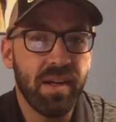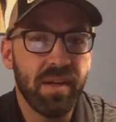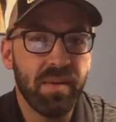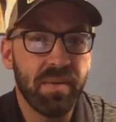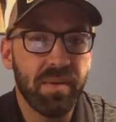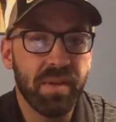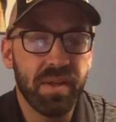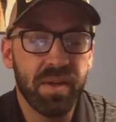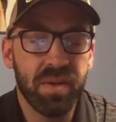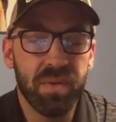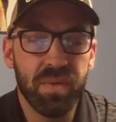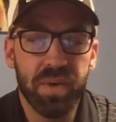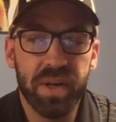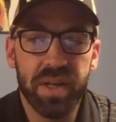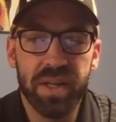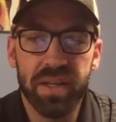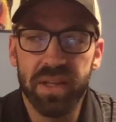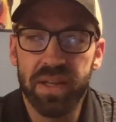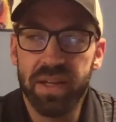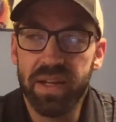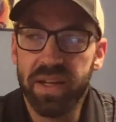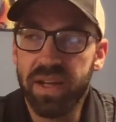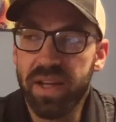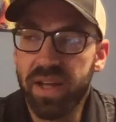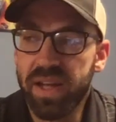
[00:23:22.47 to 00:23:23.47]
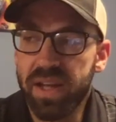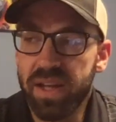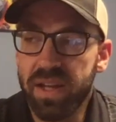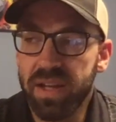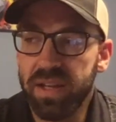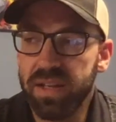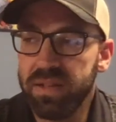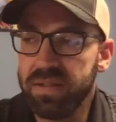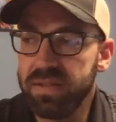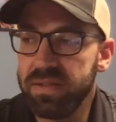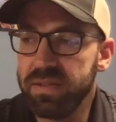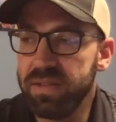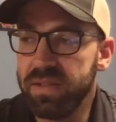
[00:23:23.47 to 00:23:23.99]
in a way that, hey,
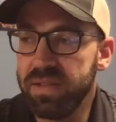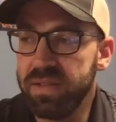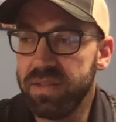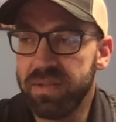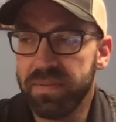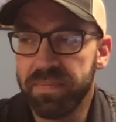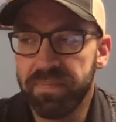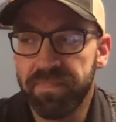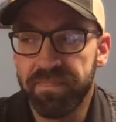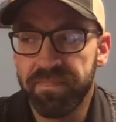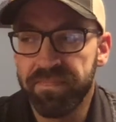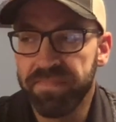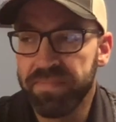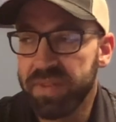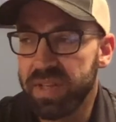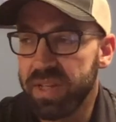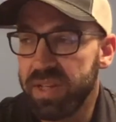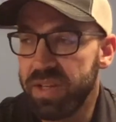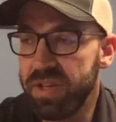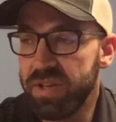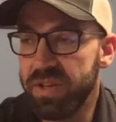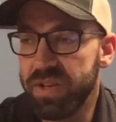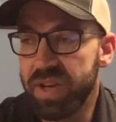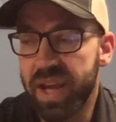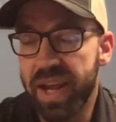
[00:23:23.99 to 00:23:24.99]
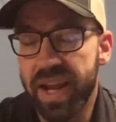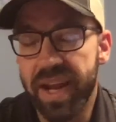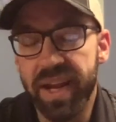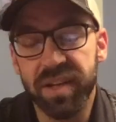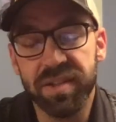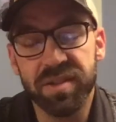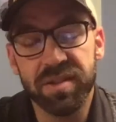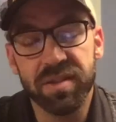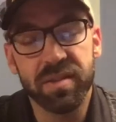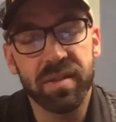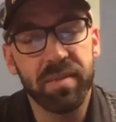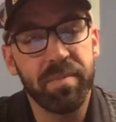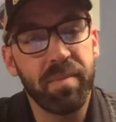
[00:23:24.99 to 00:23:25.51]
look, you're
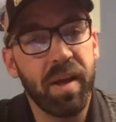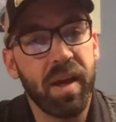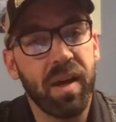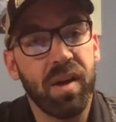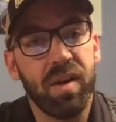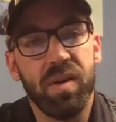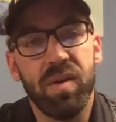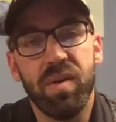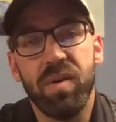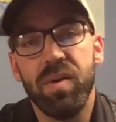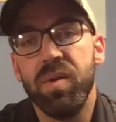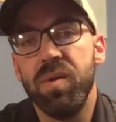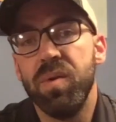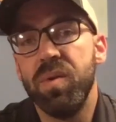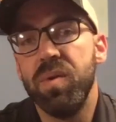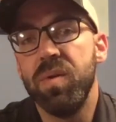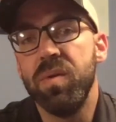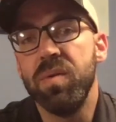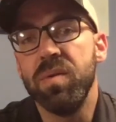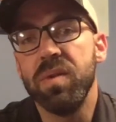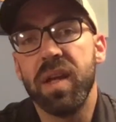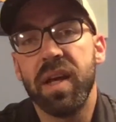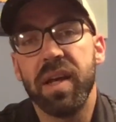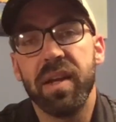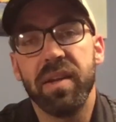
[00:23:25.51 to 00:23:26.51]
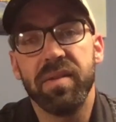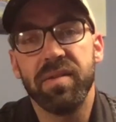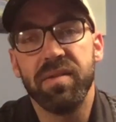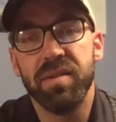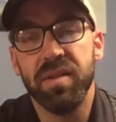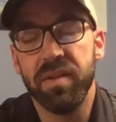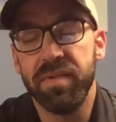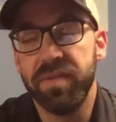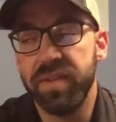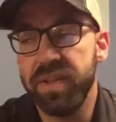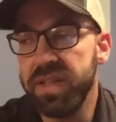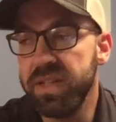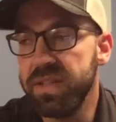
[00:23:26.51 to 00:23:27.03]
anxious about a whole lot of
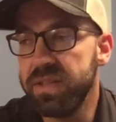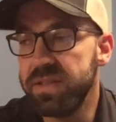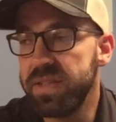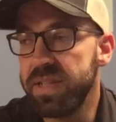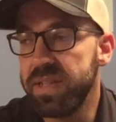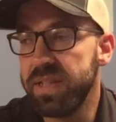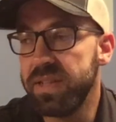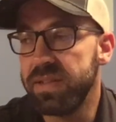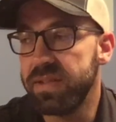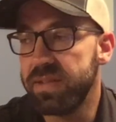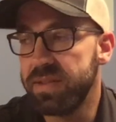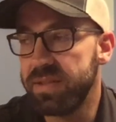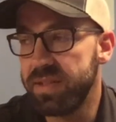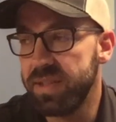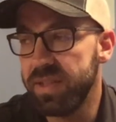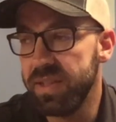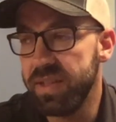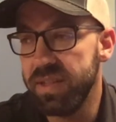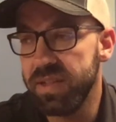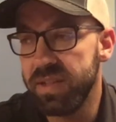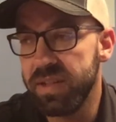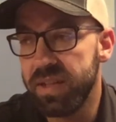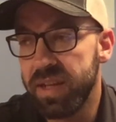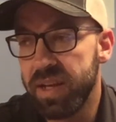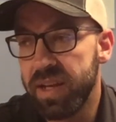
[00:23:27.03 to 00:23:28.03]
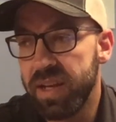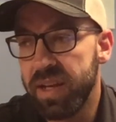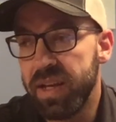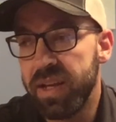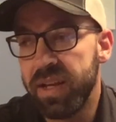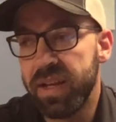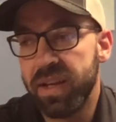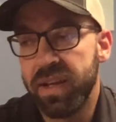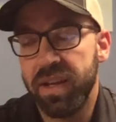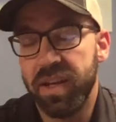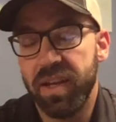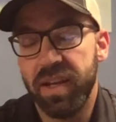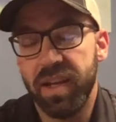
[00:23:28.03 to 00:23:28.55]
stuff. You just need to sit
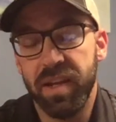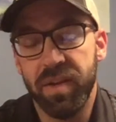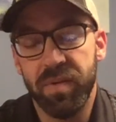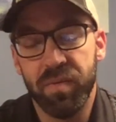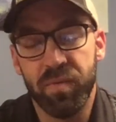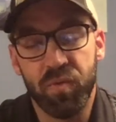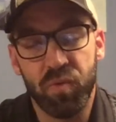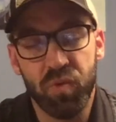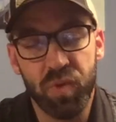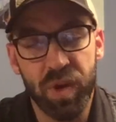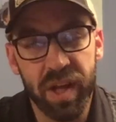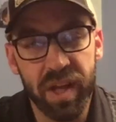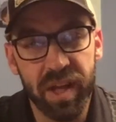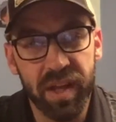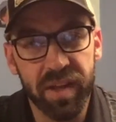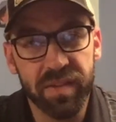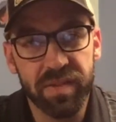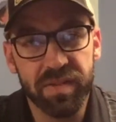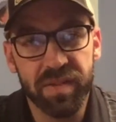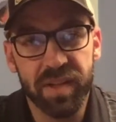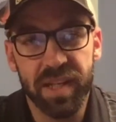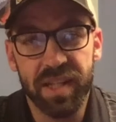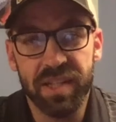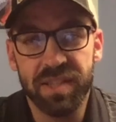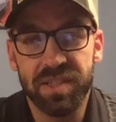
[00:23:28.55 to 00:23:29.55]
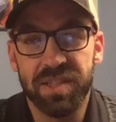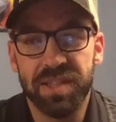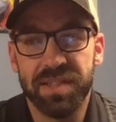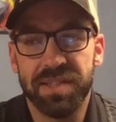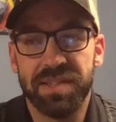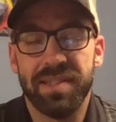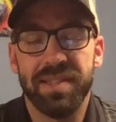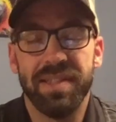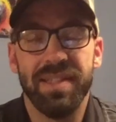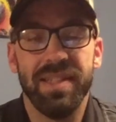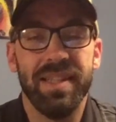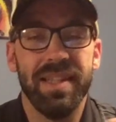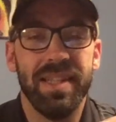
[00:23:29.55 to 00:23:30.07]
and rest and
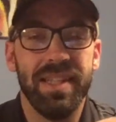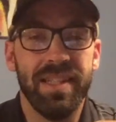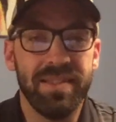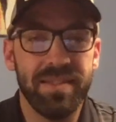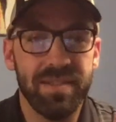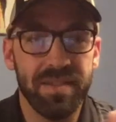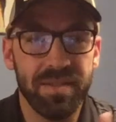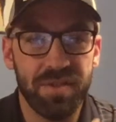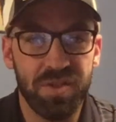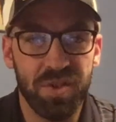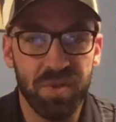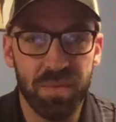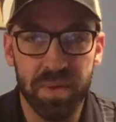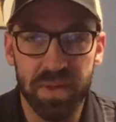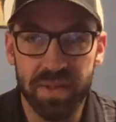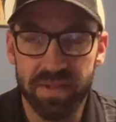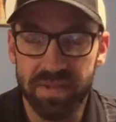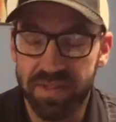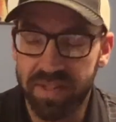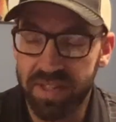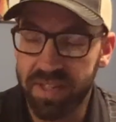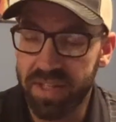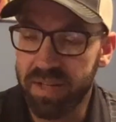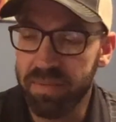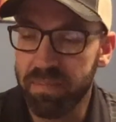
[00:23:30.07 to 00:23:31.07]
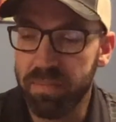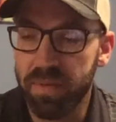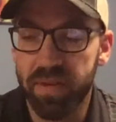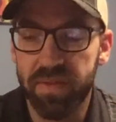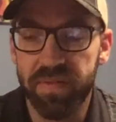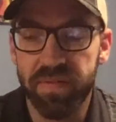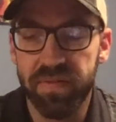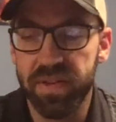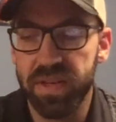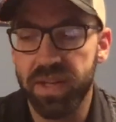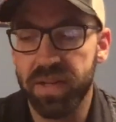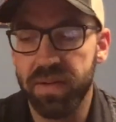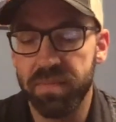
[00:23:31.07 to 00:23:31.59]
just listen to me. Sit at my
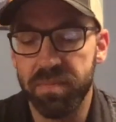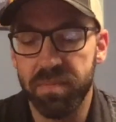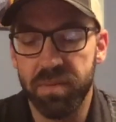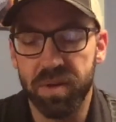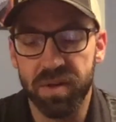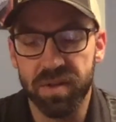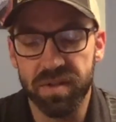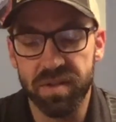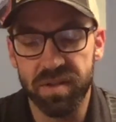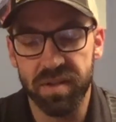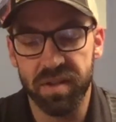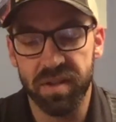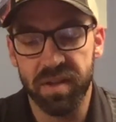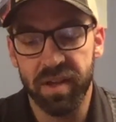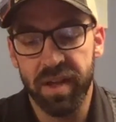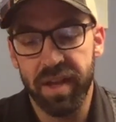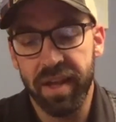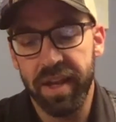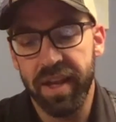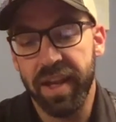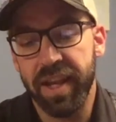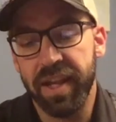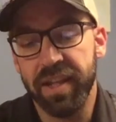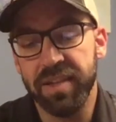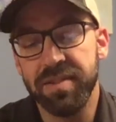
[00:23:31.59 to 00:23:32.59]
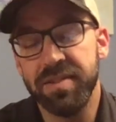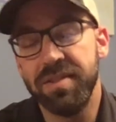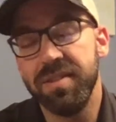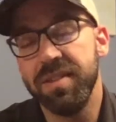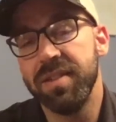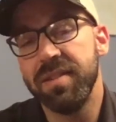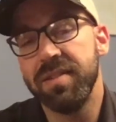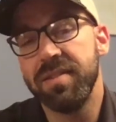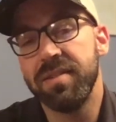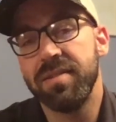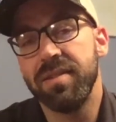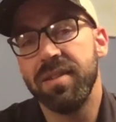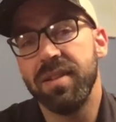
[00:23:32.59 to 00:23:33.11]
feet, Martha, and
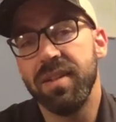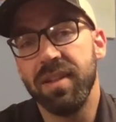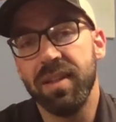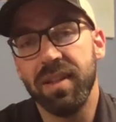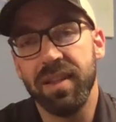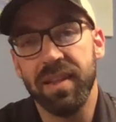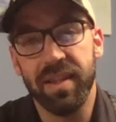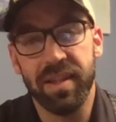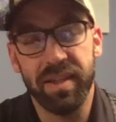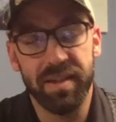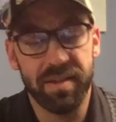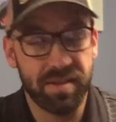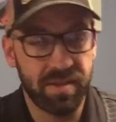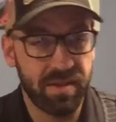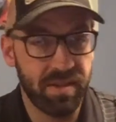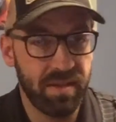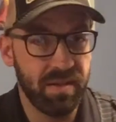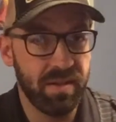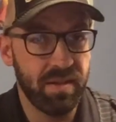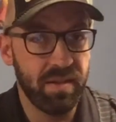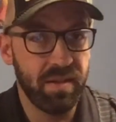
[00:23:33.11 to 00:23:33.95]
just listen.